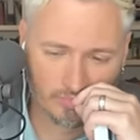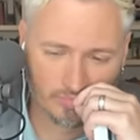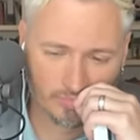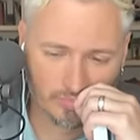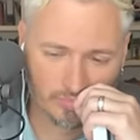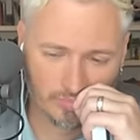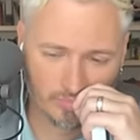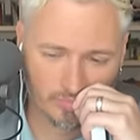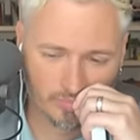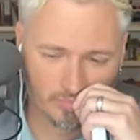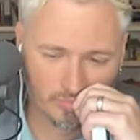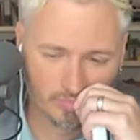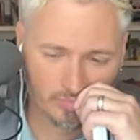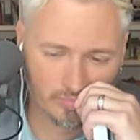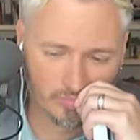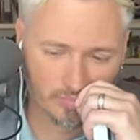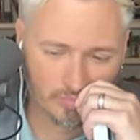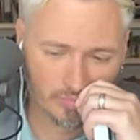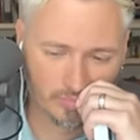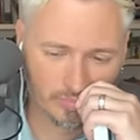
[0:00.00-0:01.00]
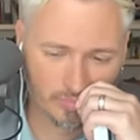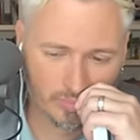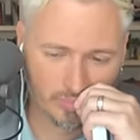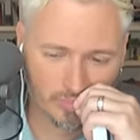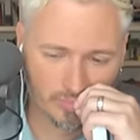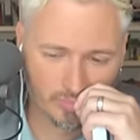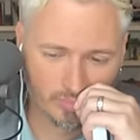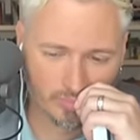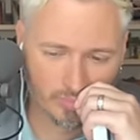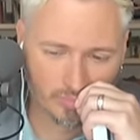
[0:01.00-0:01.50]

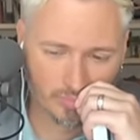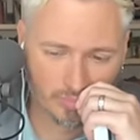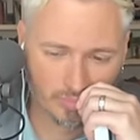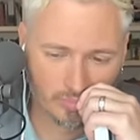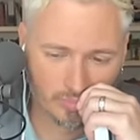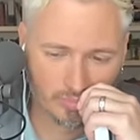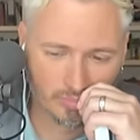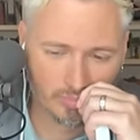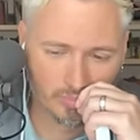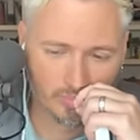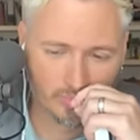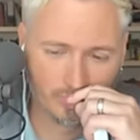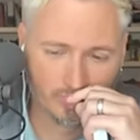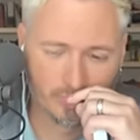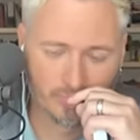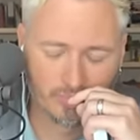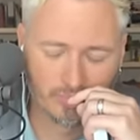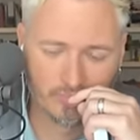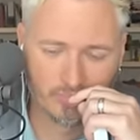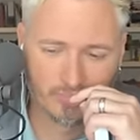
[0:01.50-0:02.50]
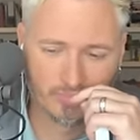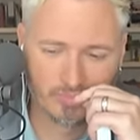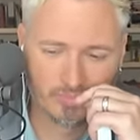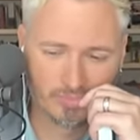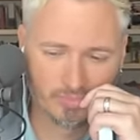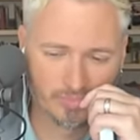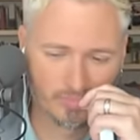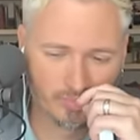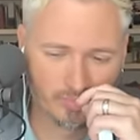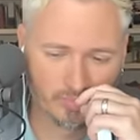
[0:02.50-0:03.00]

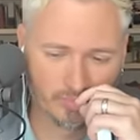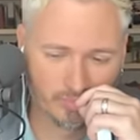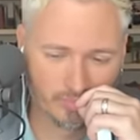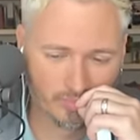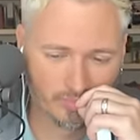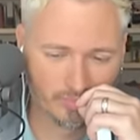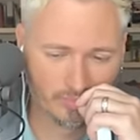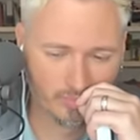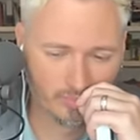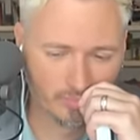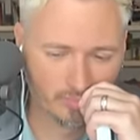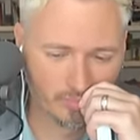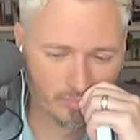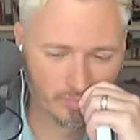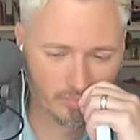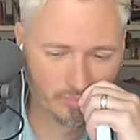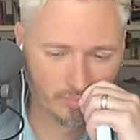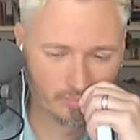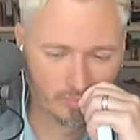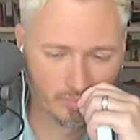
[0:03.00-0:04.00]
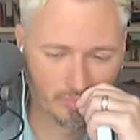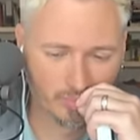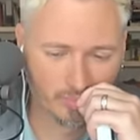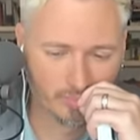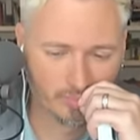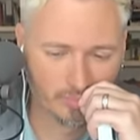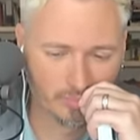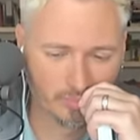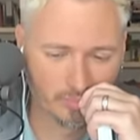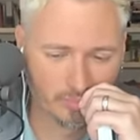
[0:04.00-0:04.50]

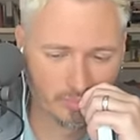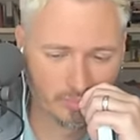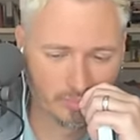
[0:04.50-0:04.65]
This person isn't speaking.